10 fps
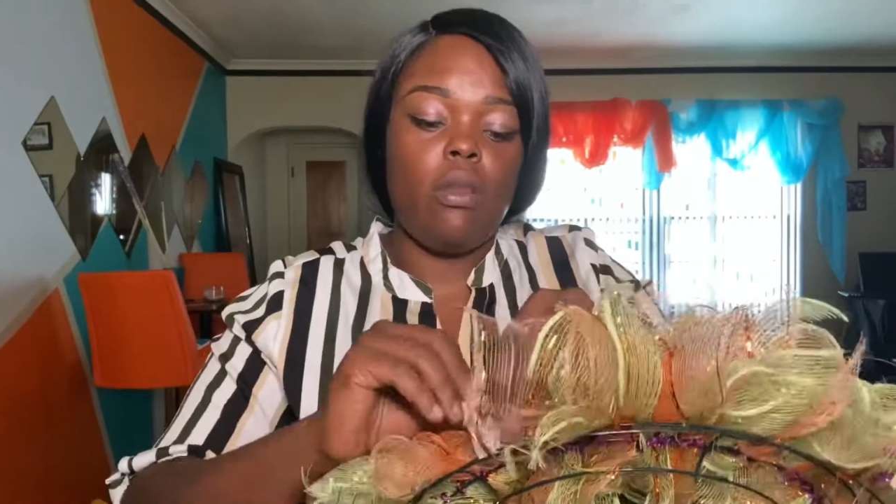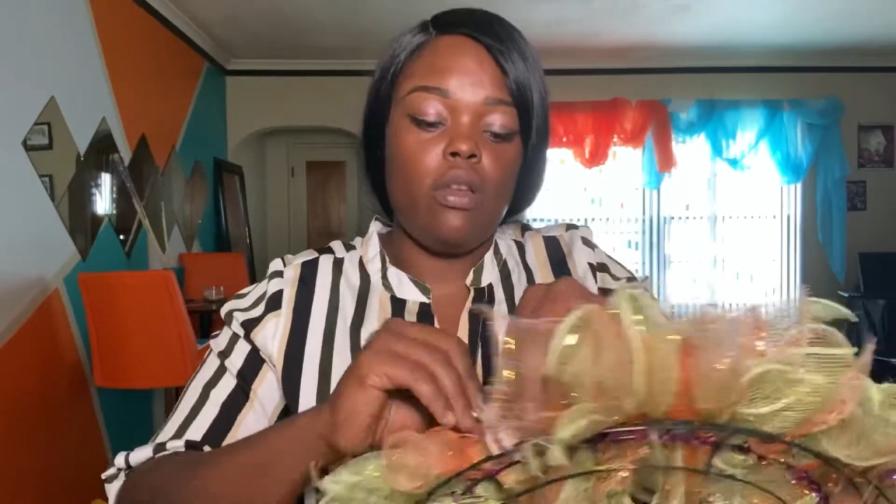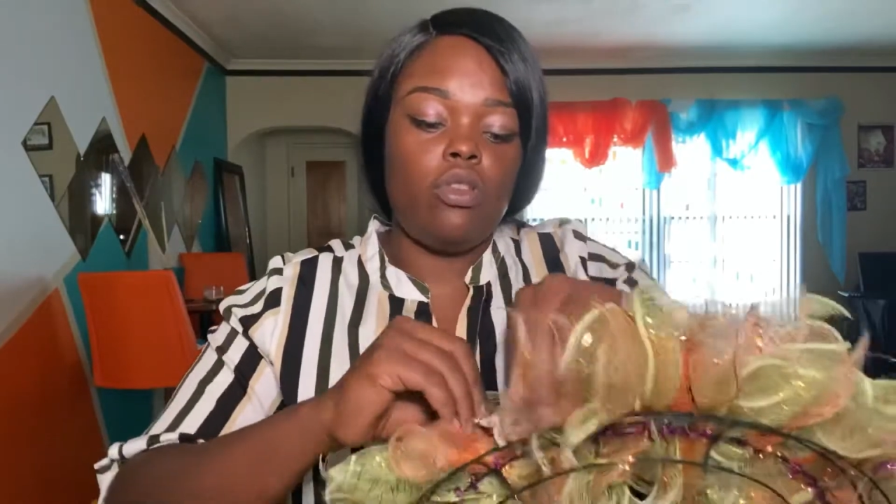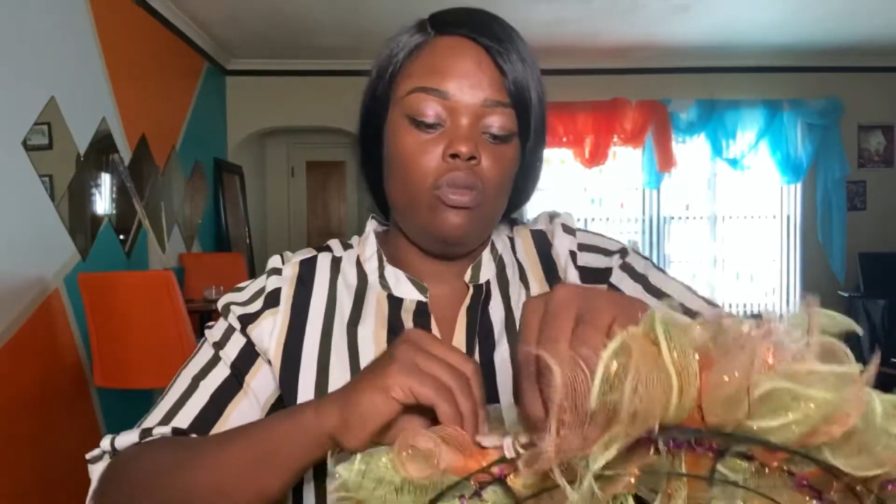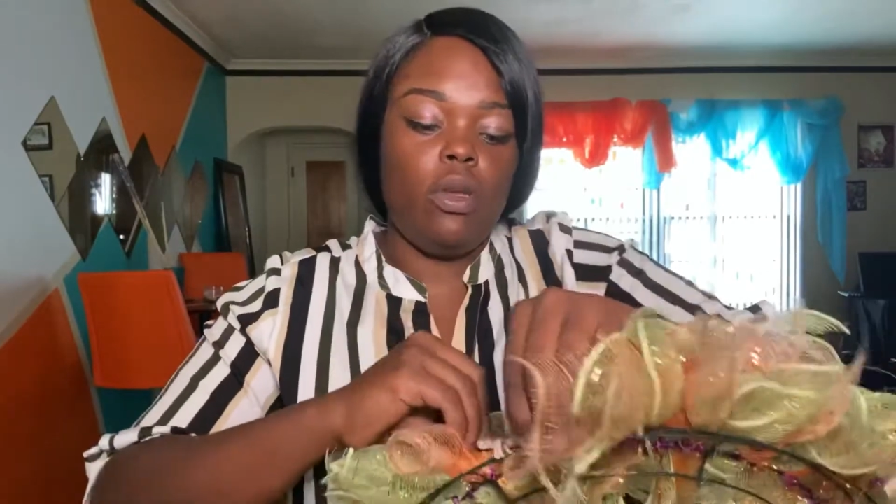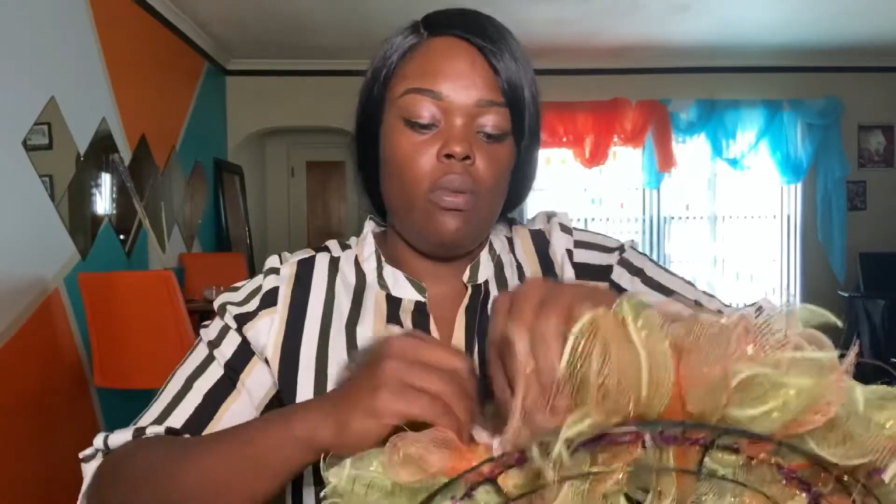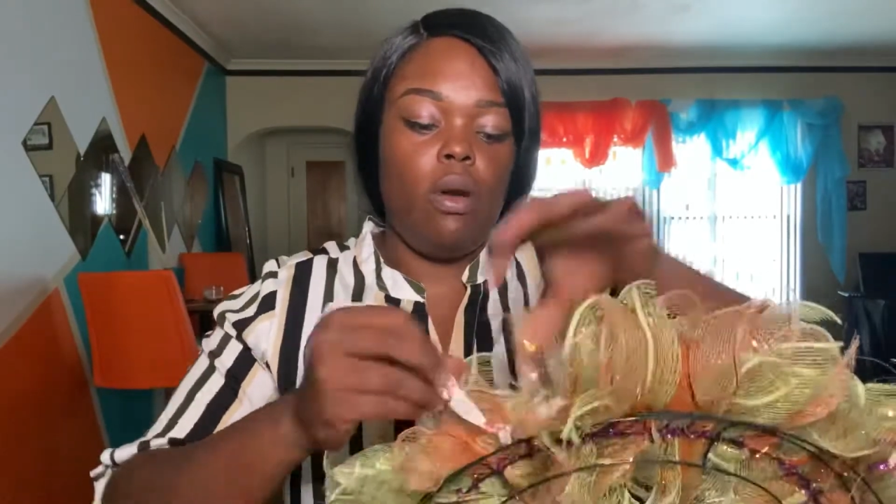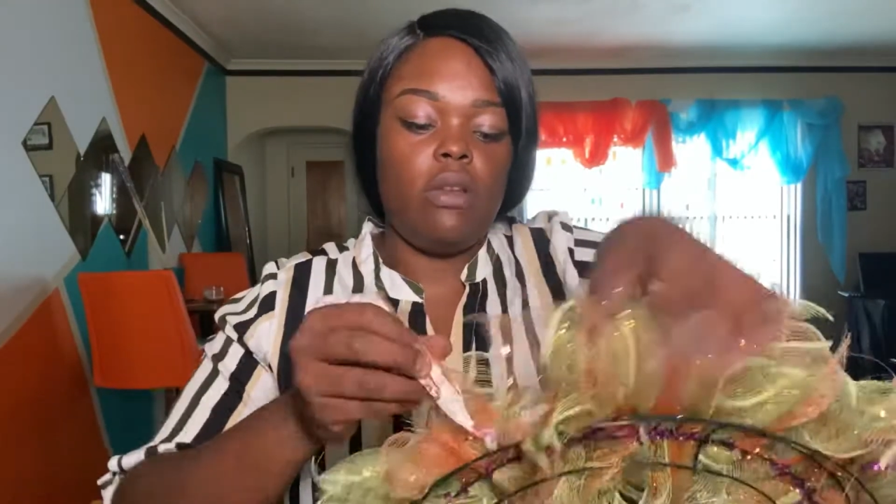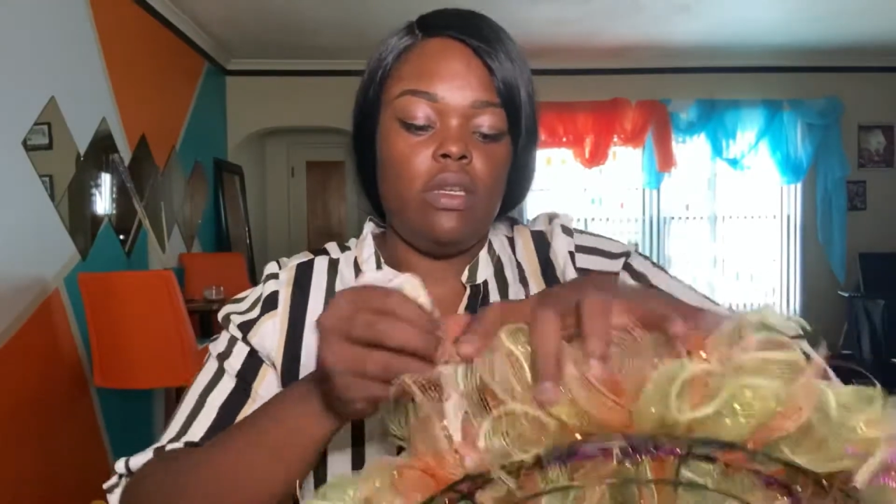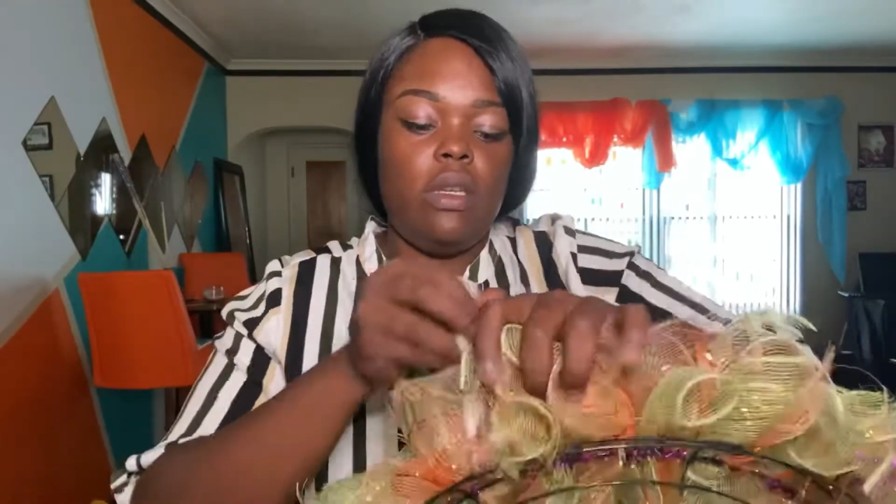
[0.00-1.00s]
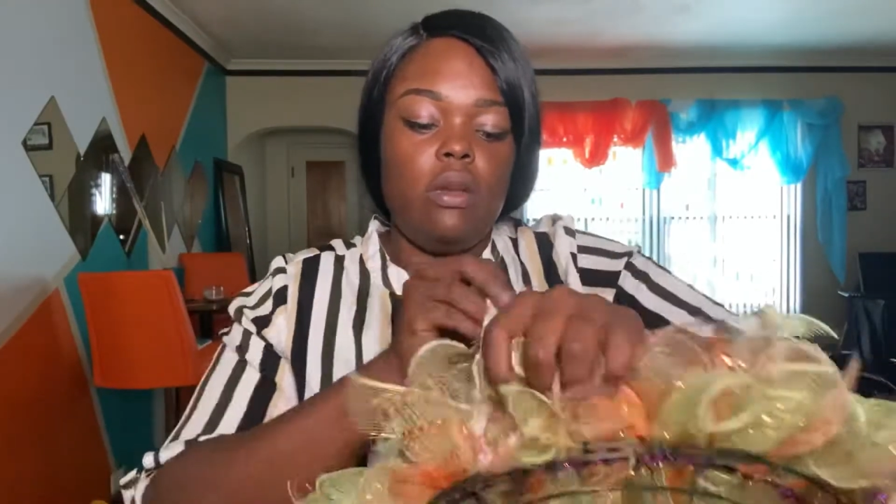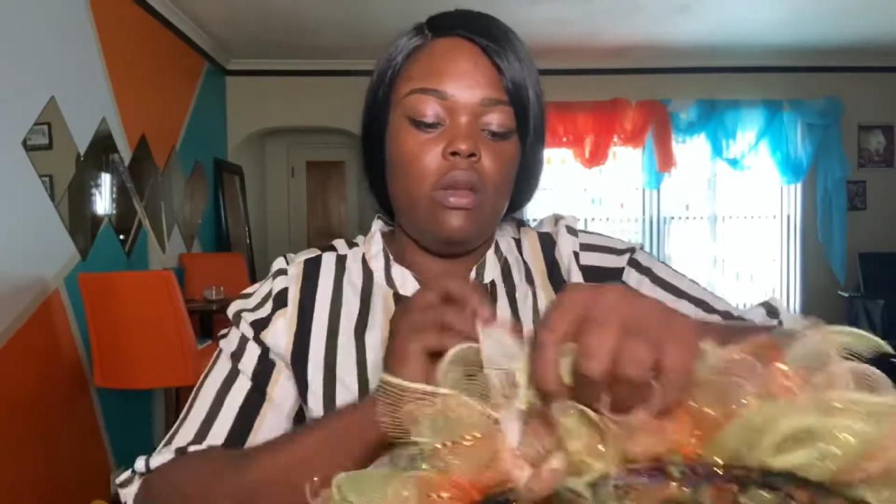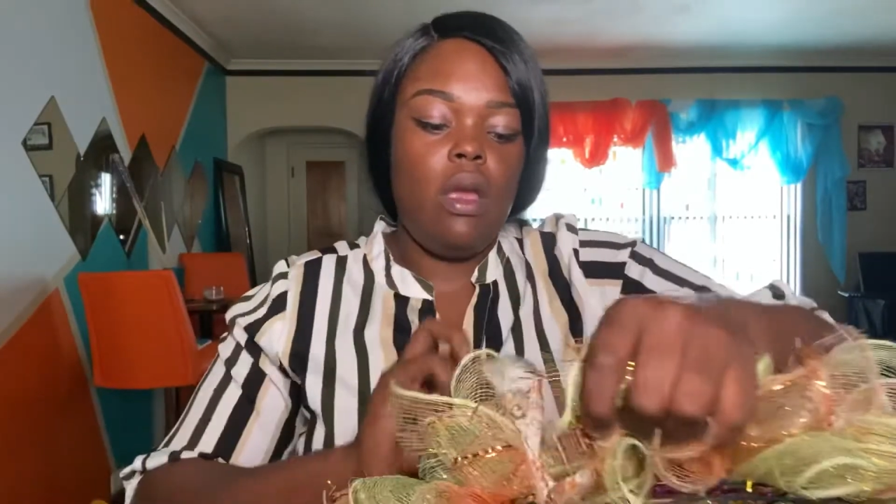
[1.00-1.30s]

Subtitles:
There's two middle bars in here.